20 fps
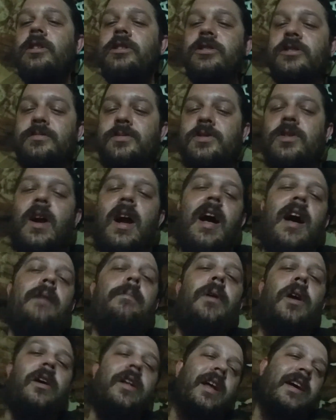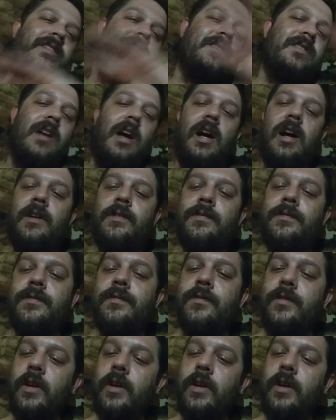subscribe, all that stuff.